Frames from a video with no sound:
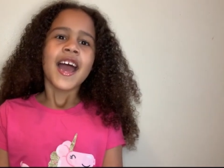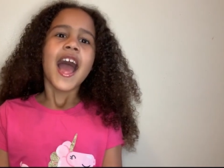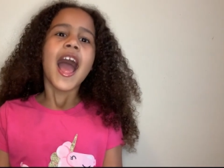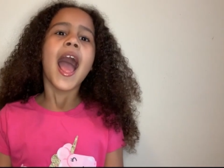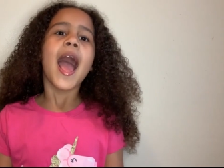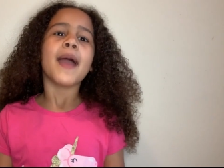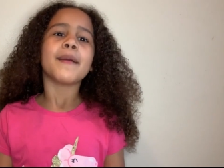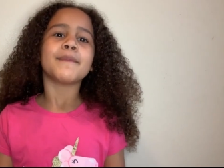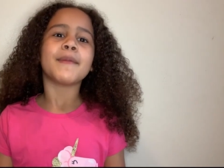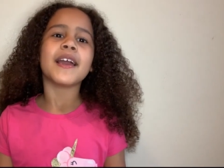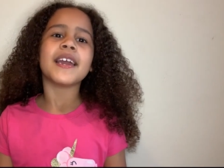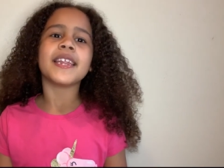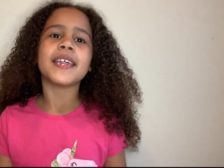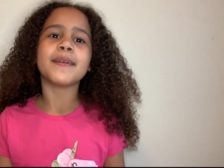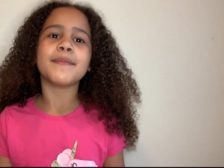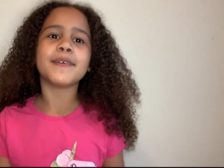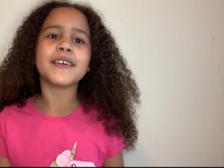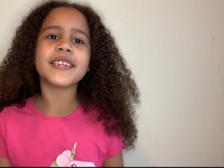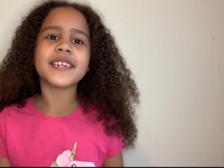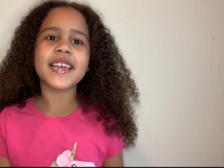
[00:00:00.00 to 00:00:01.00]
Hi, my
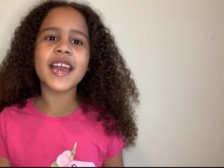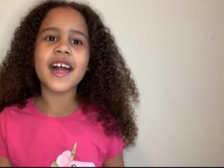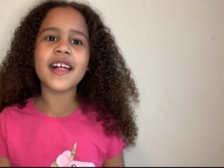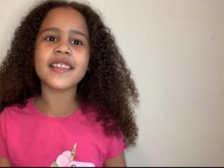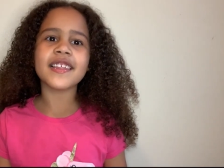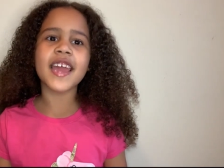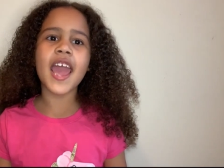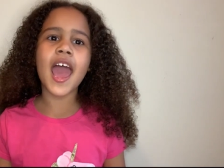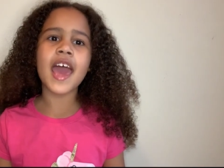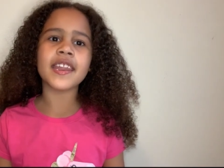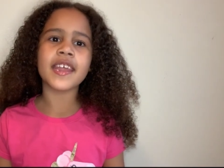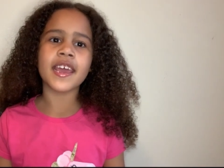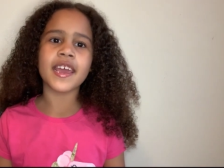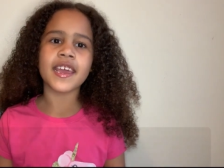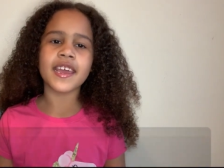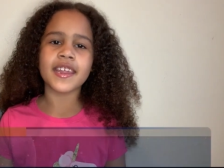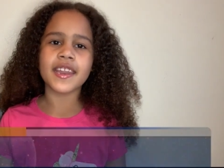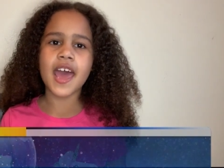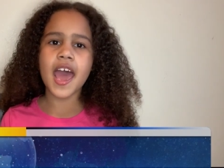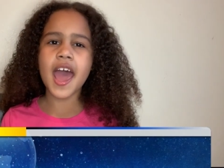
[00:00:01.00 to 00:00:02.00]
name is
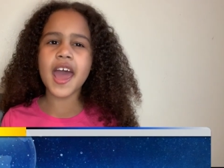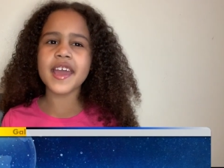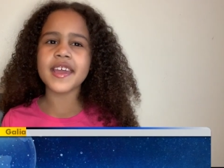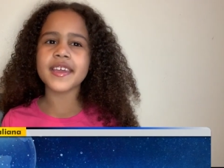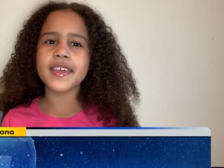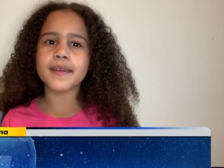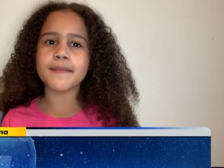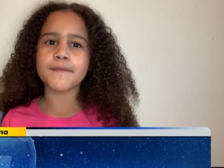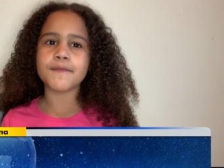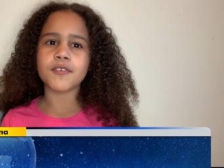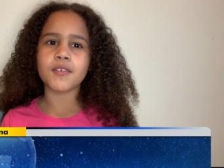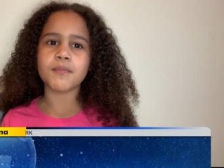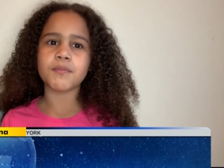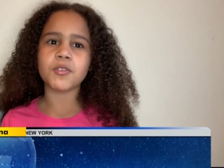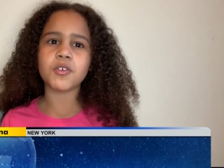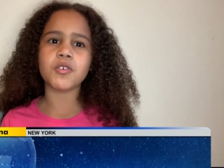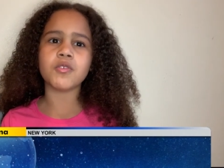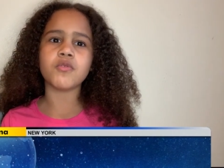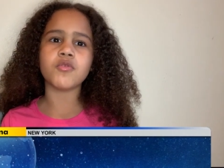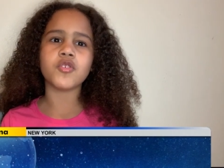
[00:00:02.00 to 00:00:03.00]
Galliana, and I am
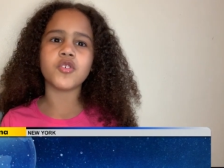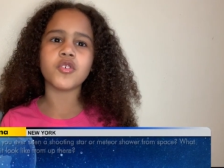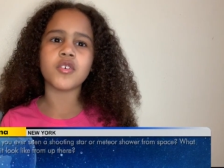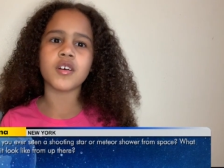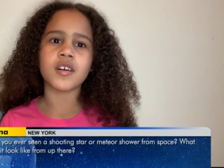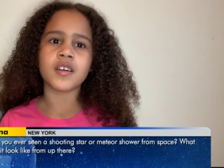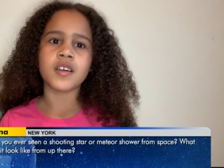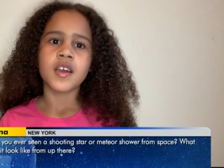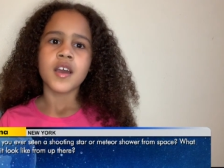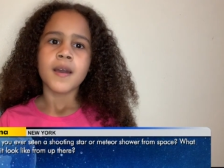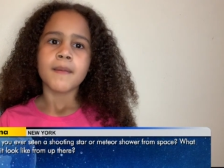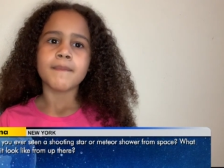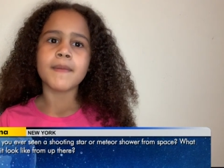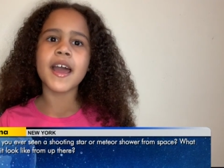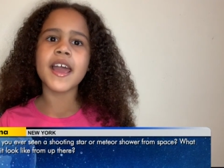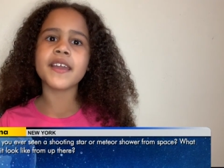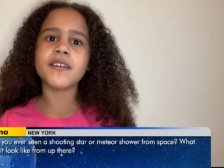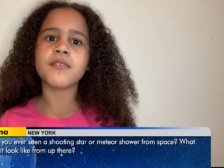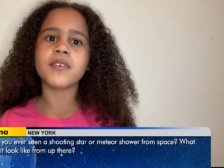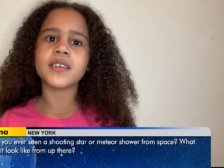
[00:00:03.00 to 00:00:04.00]
from New York.
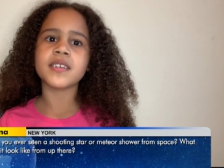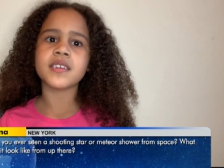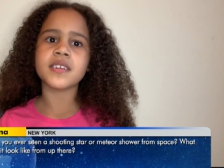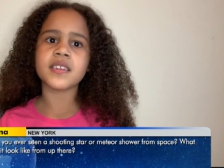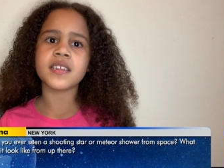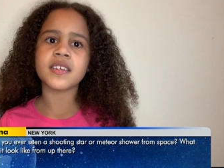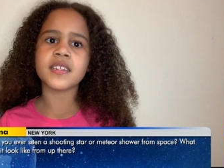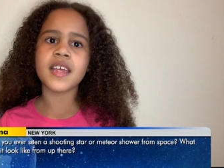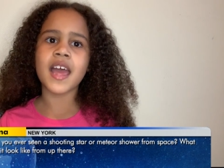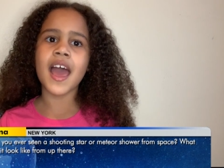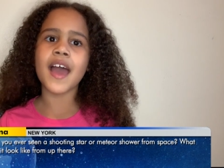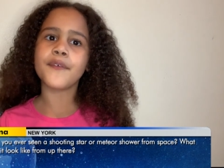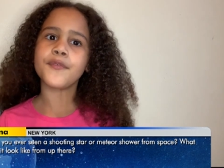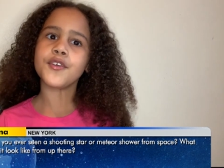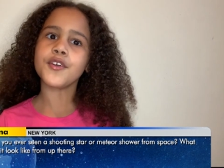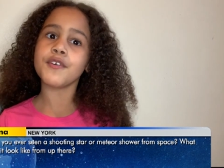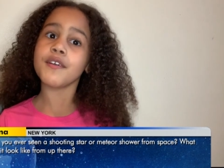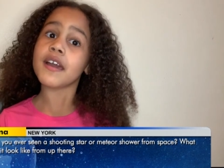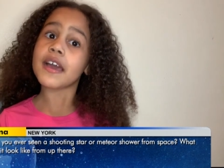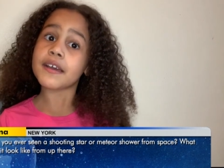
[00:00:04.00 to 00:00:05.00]
My question is, have
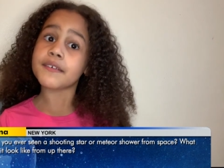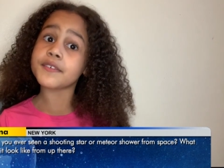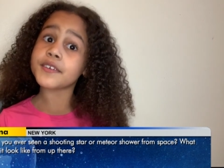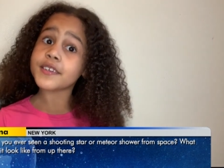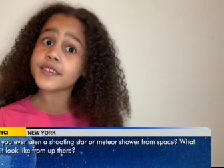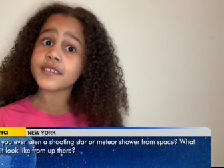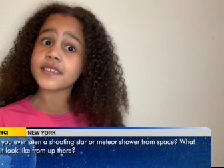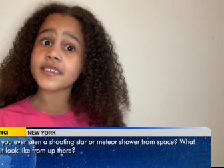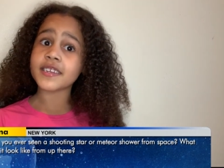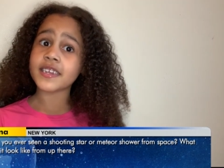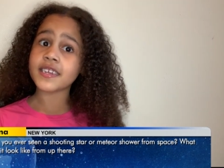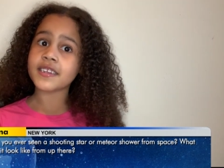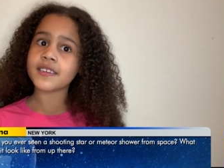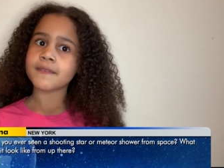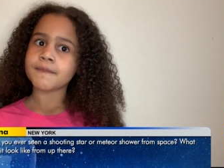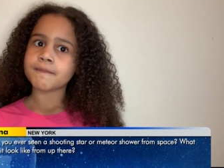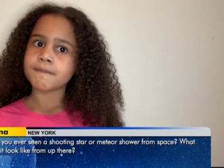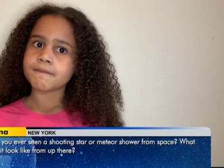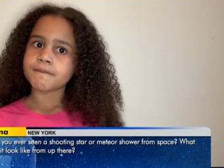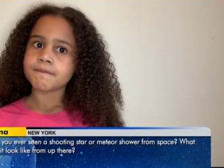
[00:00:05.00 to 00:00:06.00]
you ever seen
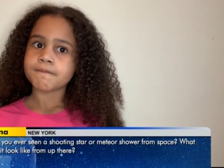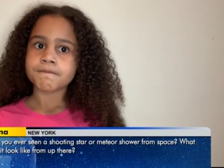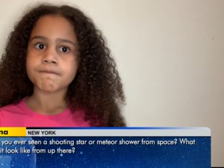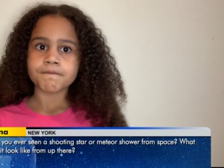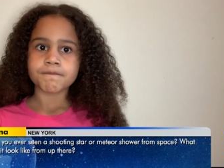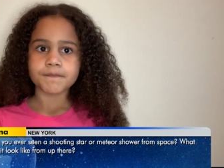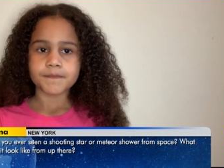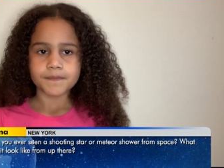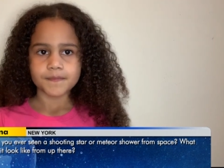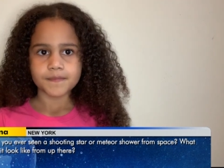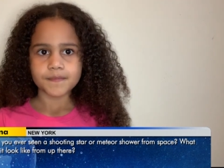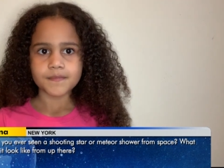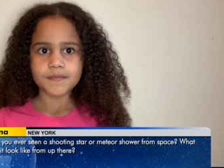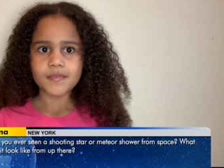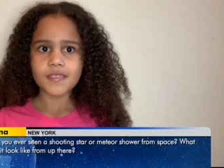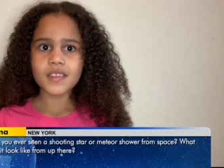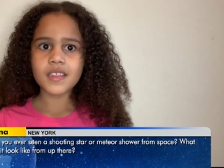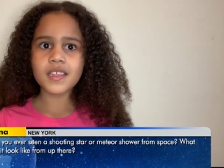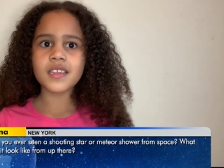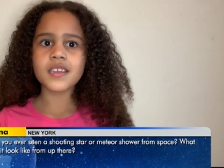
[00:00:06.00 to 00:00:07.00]

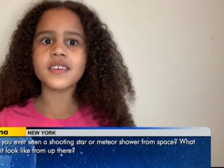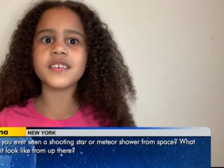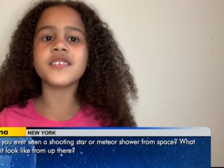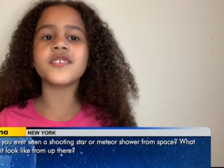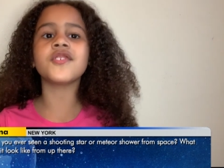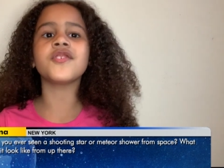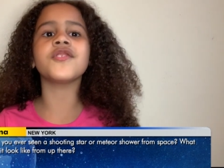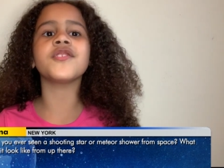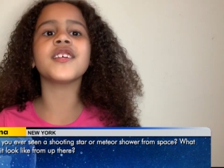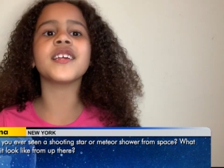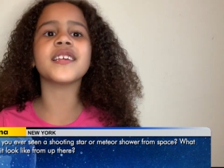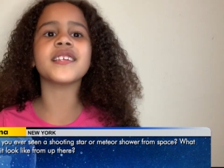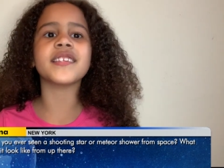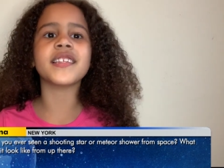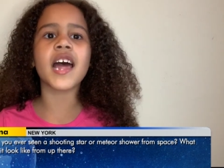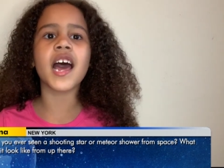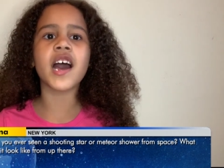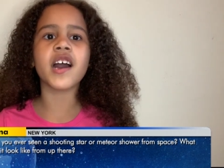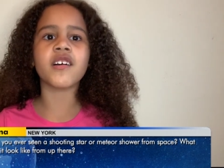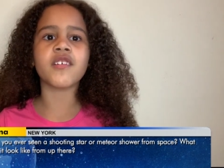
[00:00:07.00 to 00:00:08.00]
a shooting
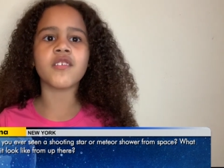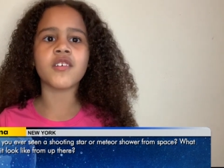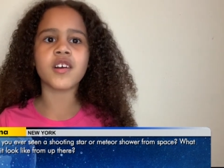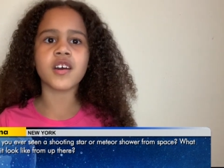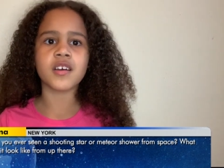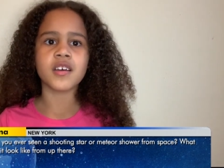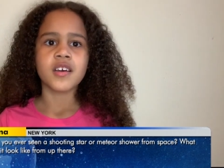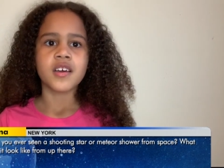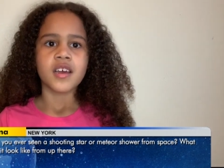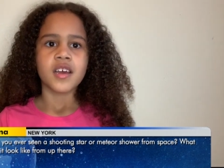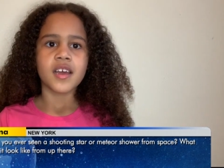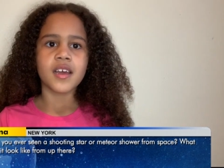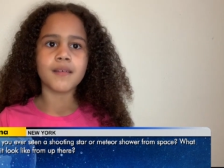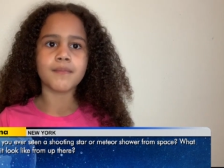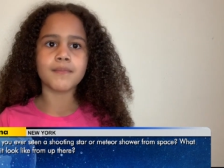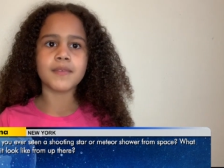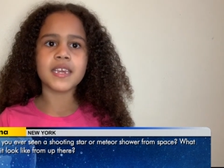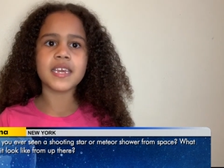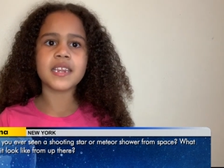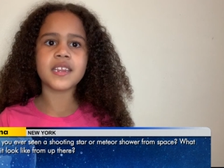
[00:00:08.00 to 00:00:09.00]
star or
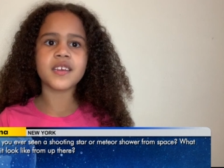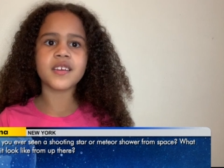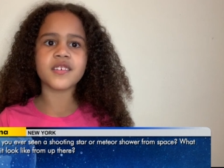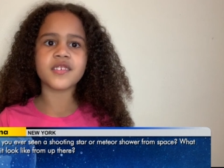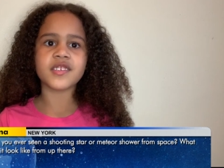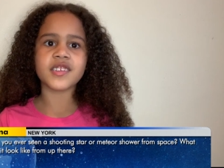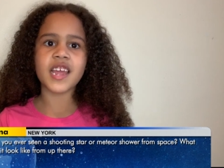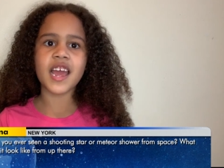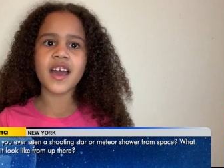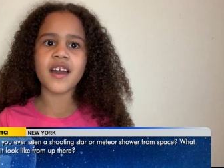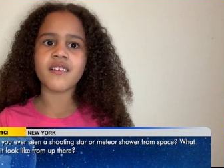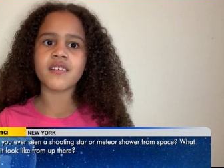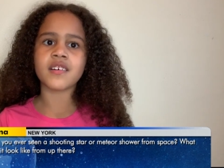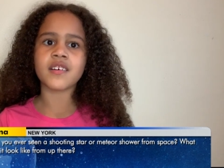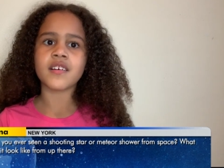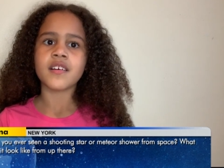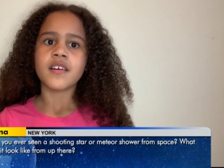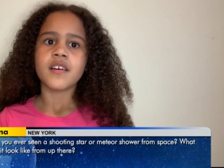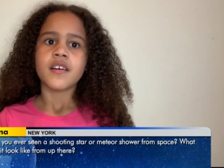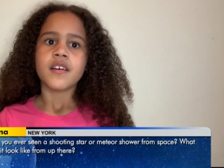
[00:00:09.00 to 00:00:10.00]
a meteor
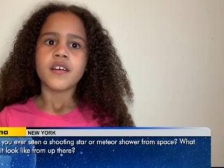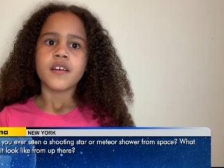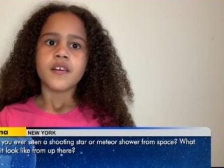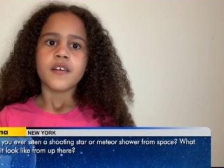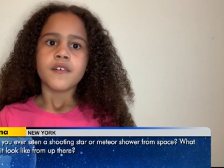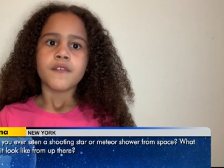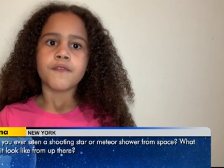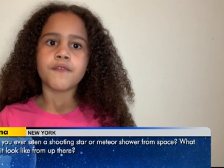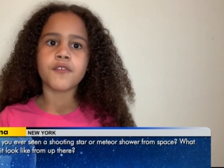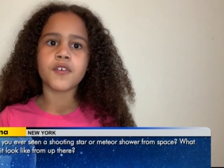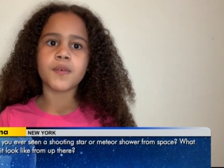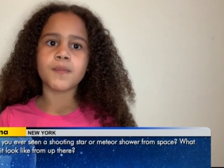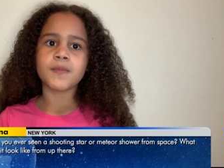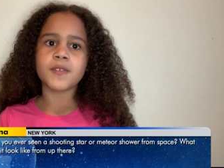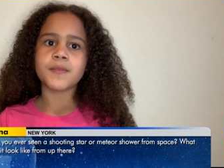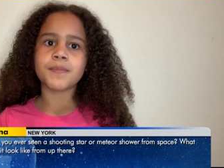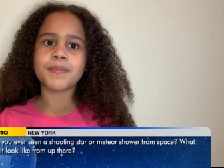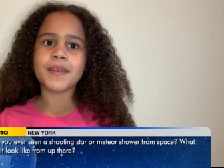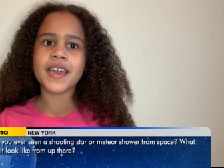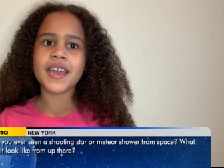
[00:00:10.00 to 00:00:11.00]
shower
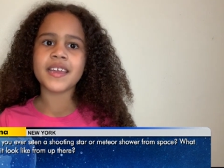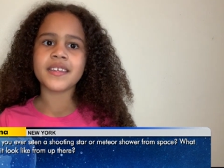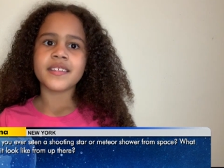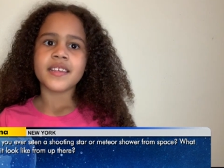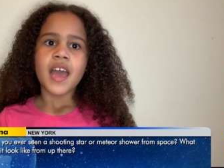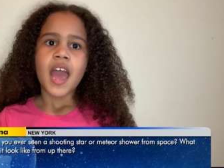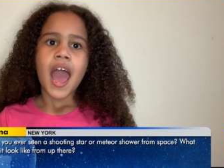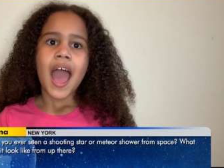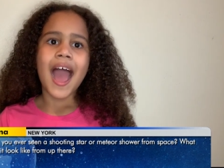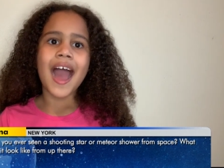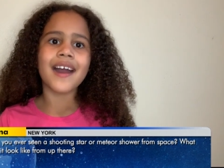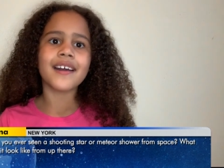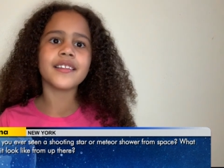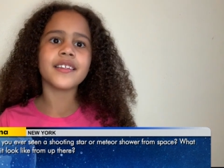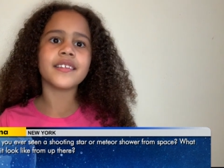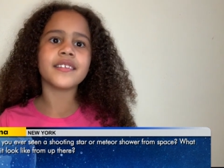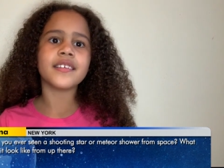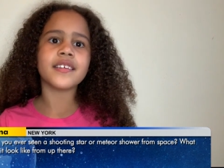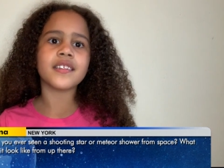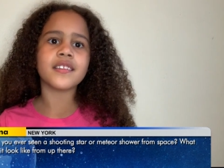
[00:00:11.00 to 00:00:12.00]
from space?
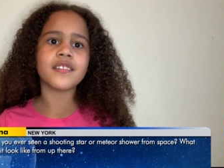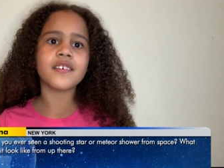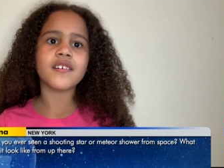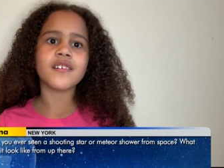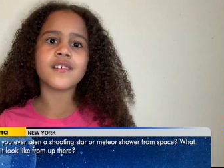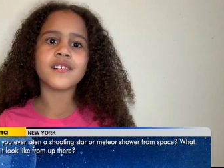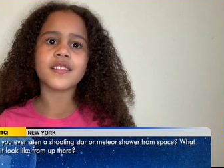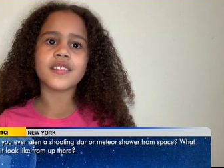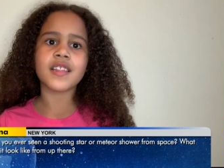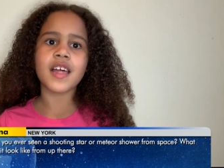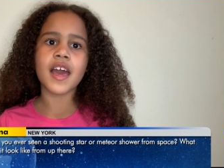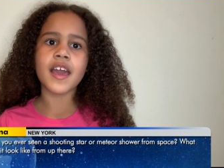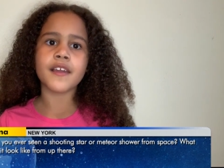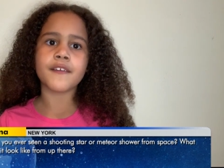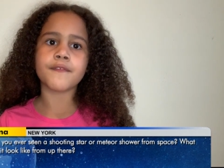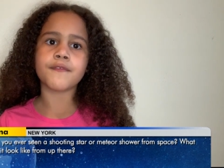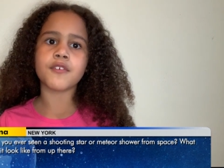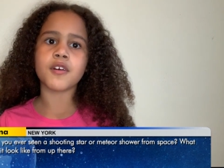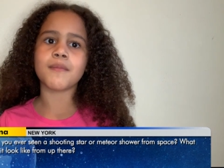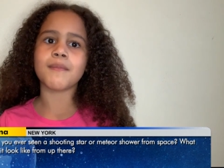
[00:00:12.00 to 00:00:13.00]
How does it look
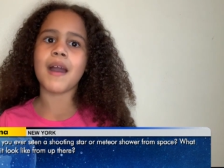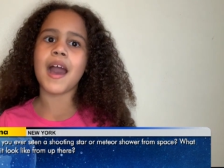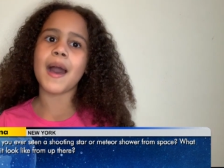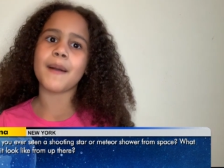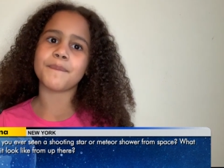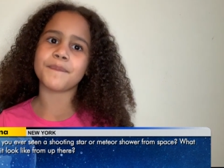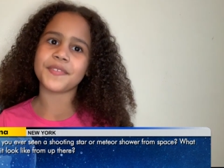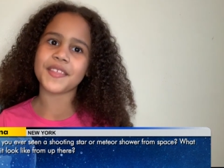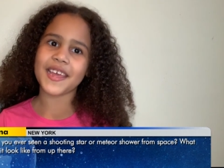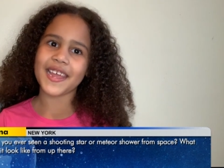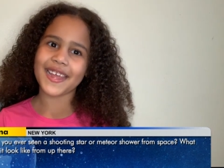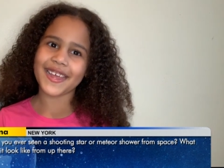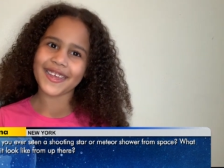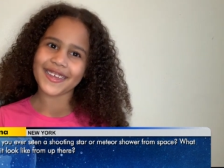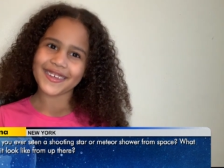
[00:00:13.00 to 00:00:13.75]
like from up there?